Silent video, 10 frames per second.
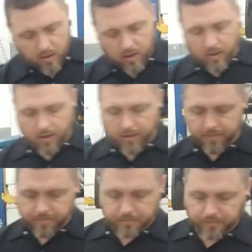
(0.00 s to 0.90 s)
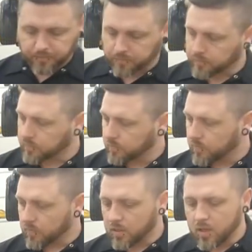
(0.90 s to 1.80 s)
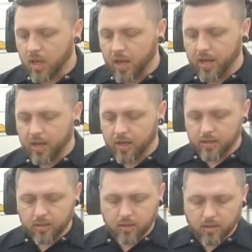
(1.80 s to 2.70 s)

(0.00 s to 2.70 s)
Um, and